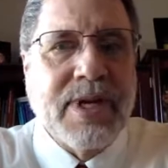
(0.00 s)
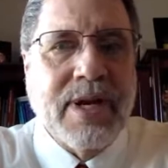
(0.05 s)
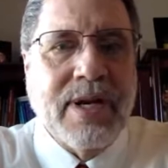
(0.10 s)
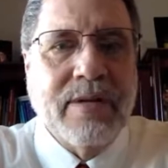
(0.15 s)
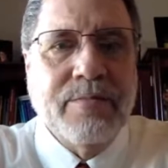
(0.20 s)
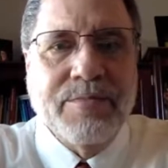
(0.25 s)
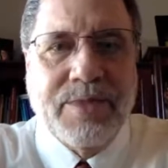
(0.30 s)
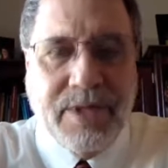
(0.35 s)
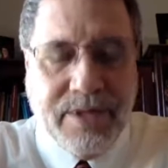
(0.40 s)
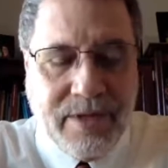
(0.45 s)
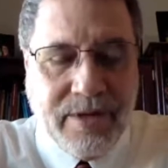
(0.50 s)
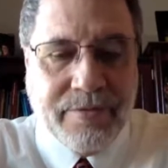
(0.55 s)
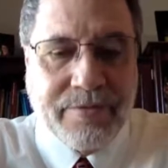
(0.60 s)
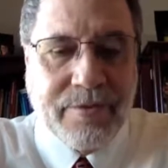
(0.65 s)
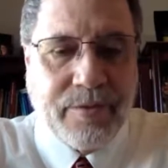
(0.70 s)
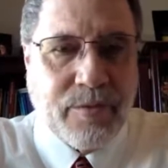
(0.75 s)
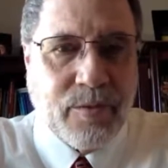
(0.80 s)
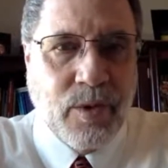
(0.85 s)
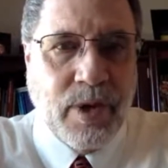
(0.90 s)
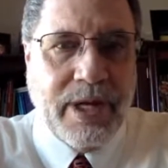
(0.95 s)
times in
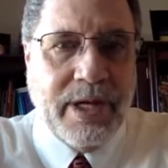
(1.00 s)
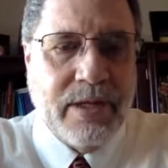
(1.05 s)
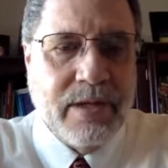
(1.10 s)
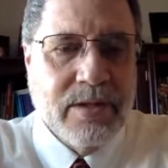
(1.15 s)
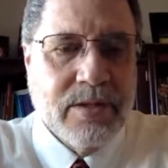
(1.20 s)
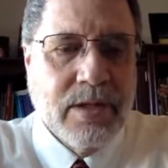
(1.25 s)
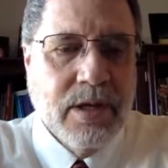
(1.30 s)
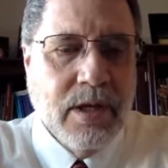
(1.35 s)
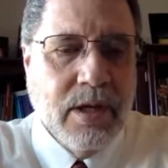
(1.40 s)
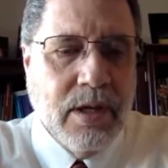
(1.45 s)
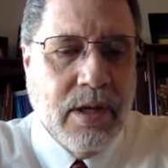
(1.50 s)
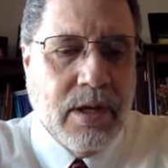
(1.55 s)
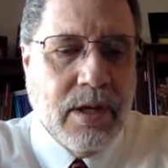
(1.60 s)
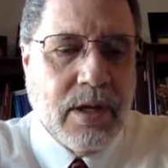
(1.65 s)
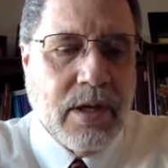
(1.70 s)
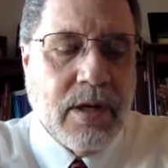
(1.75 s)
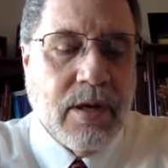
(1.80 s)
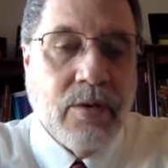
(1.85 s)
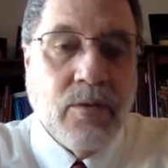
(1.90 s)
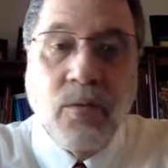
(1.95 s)
different ways.
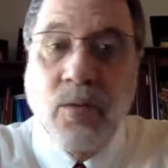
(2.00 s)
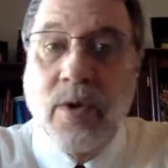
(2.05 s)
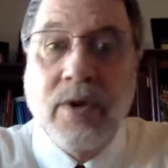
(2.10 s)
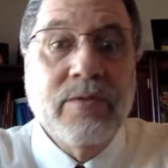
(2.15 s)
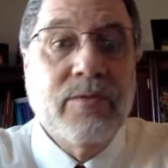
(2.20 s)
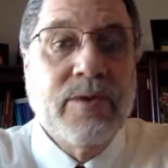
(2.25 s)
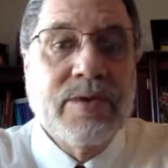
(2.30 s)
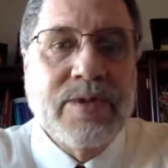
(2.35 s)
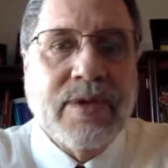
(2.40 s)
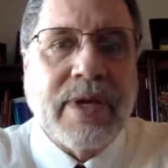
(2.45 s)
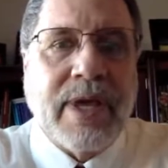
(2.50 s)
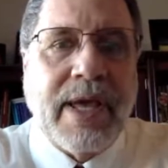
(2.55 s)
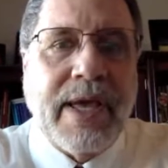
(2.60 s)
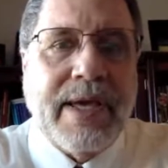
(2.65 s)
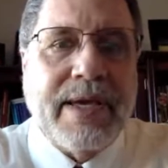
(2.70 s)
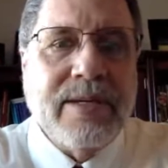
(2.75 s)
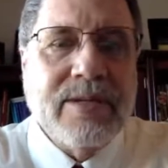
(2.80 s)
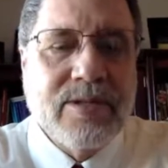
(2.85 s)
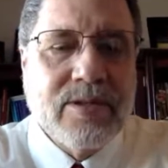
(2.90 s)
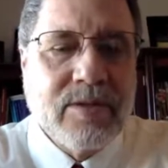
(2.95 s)
One was a
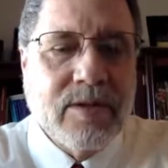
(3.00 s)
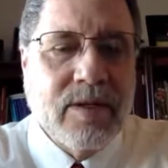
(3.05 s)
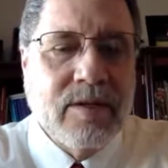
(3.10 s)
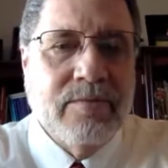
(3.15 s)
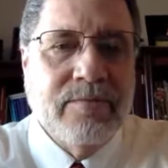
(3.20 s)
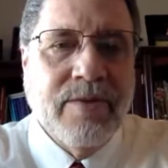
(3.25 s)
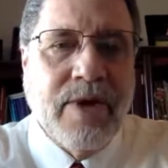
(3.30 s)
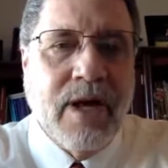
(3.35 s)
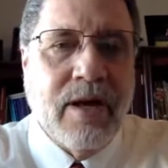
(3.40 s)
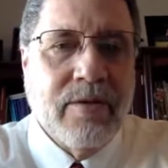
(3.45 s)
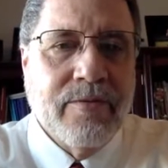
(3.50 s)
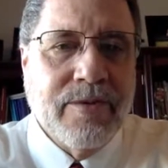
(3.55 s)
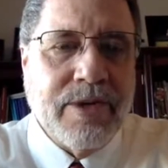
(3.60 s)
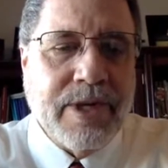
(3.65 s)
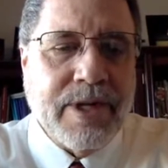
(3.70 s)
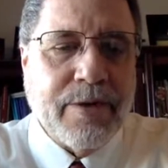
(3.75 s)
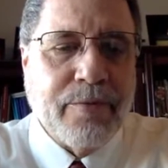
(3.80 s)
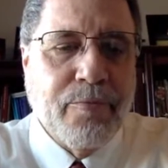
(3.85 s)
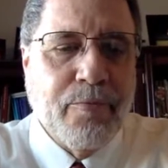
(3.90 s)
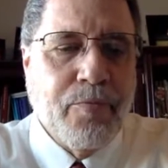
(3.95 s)
case
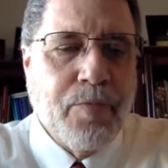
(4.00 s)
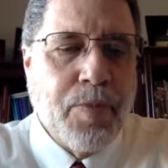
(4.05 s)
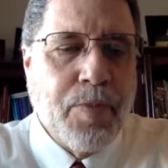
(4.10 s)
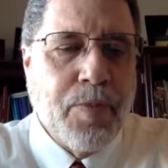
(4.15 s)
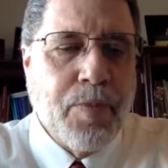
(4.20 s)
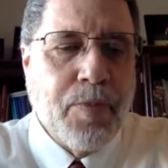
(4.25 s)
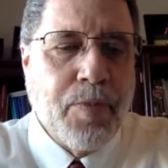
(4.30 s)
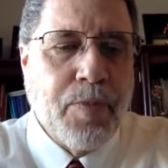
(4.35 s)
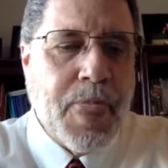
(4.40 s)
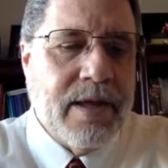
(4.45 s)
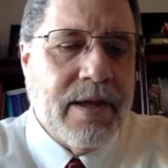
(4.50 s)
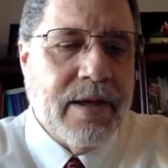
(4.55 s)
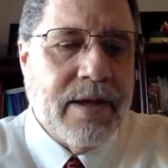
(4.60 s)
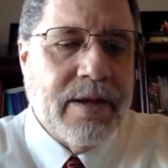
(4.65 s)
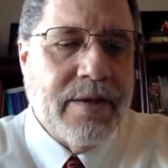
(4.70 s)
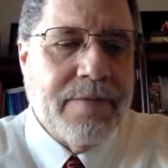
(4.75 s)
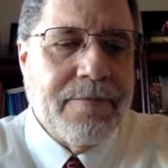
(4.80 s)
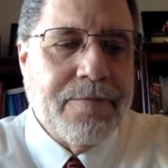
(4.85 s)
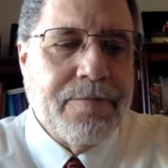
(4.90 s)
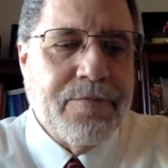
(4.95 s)
involving
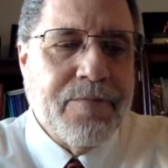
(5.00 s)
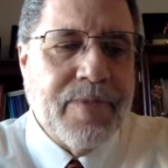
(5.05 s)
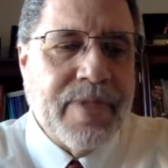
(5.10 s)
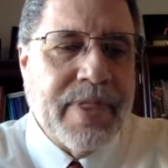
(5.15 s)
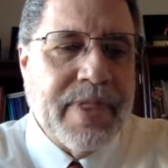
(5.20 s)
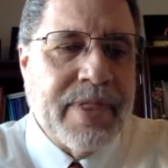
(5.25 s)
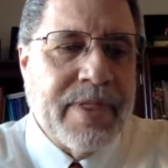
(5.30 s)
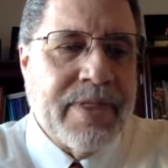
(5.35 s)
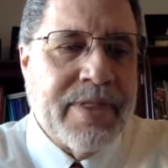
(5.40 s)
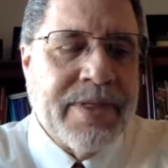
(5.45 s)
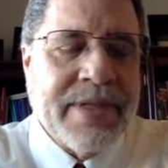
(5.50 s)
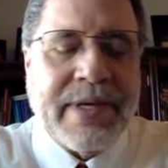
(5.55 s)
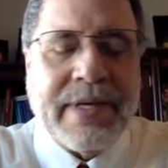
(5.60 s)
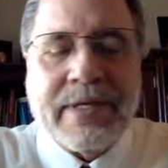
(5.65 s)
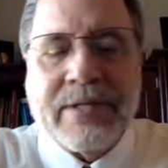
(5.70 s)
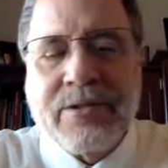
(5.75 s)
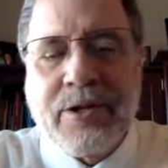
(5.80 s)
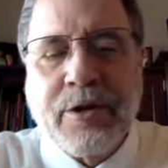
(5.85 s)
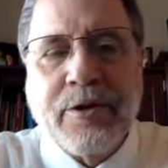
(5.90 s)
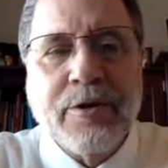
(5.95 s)

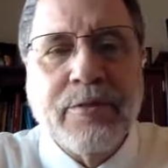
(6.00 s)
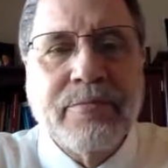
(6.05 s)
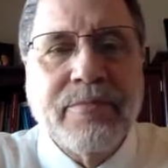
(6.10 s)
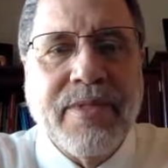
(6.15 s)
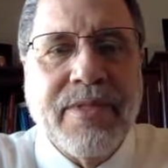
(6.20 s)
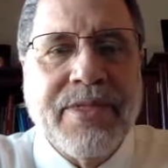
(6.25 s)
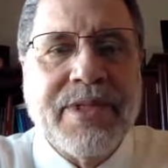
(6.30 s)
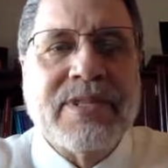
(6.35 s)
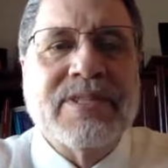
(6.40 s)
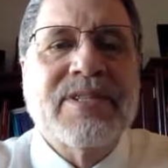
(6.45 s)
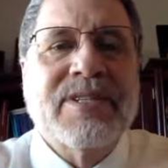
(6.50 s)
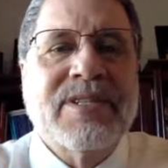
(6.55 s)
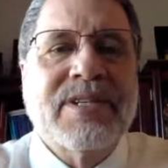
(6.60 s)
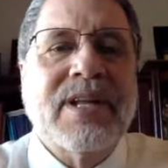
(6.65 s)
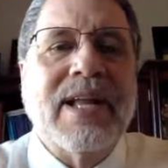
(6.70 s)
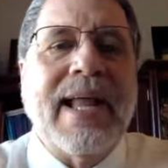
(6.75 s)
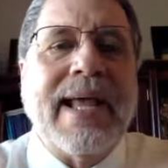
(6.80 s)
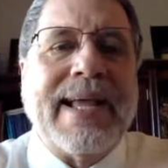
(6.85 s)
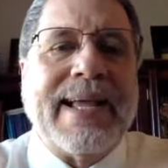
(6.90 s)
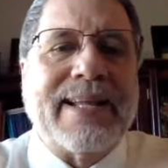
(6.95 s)
the term the
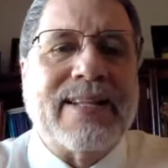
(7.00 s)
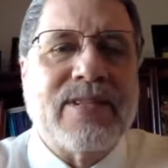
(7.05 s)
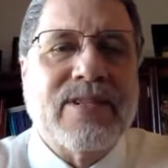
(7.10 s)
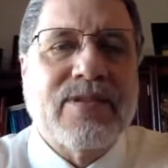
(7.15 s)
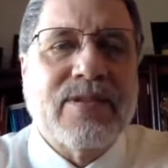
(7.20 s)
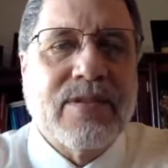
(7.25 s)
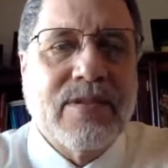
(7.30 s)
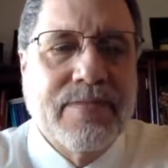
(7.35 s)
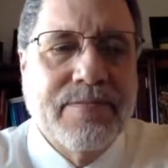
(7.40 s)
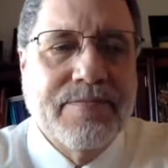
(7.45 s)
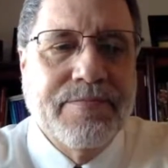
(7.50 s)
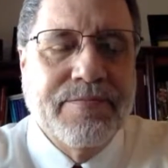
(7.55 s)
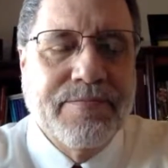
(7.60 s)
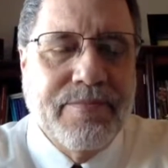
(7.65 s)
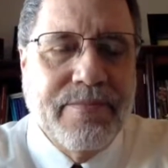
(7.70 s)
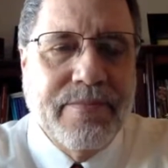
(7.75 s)
slants.